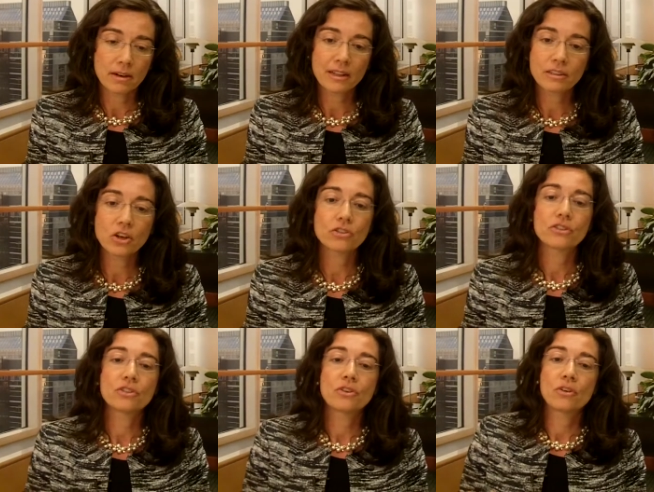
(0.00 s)
uh,
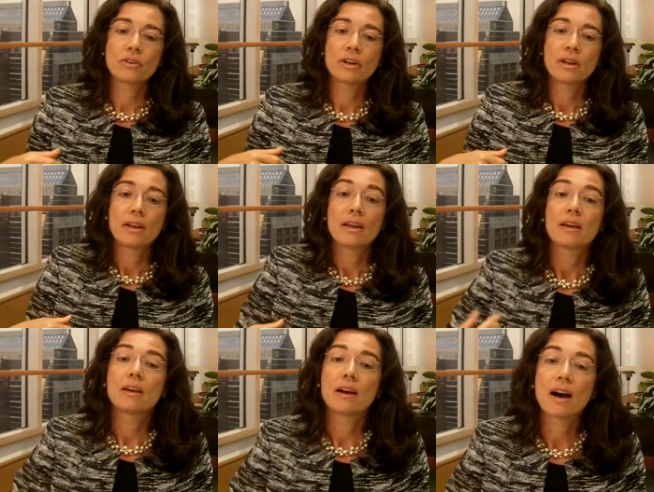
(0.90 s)
aldosterone
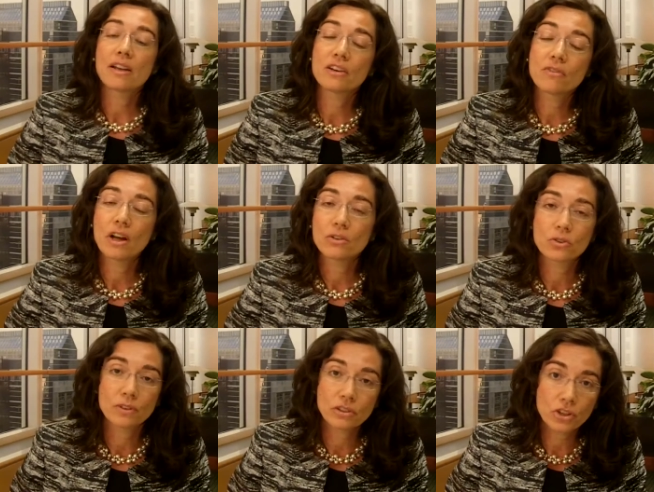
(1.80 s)
uh, higher values
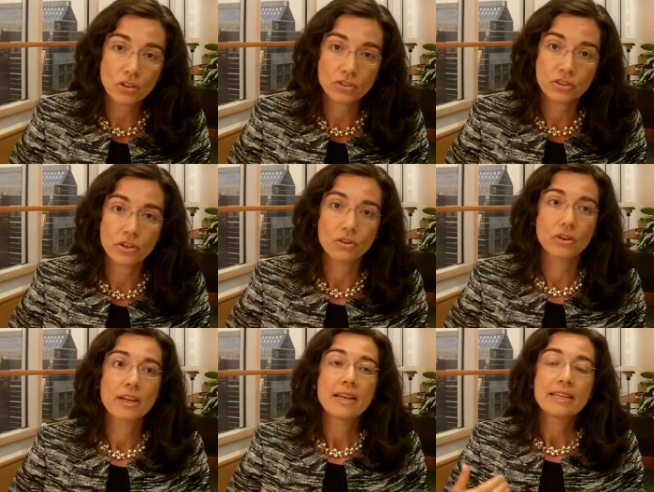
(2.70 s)
of
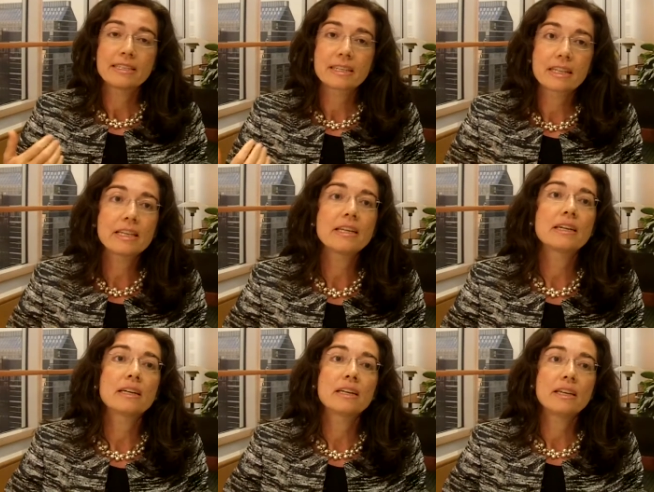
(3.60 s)
aldosterone is
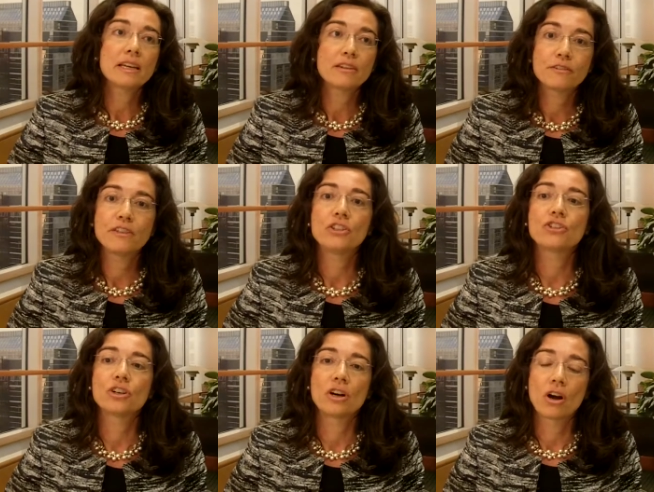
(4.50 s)
clearly a
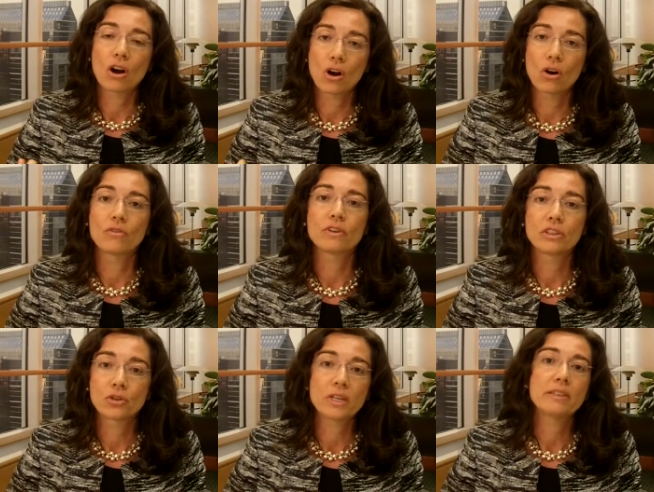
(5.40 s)
feature of
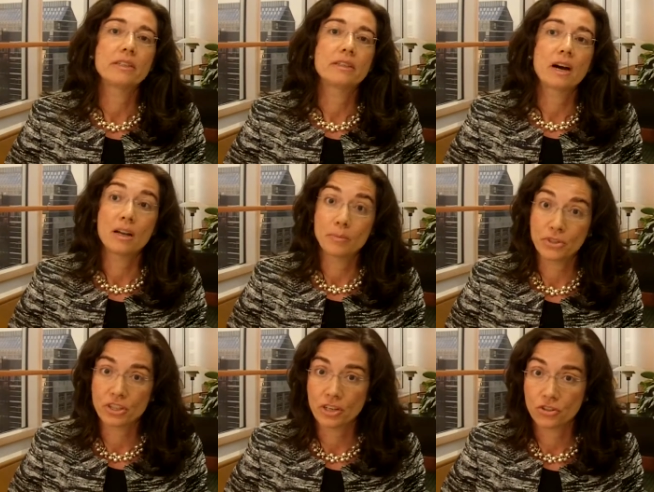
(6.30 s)
treated
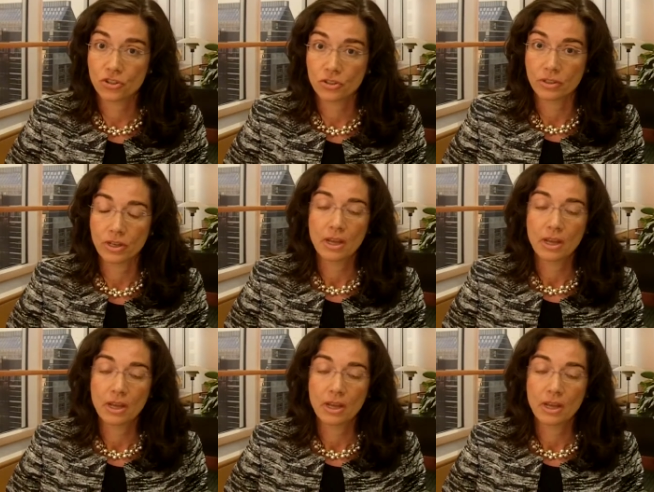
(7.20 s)
hypertension.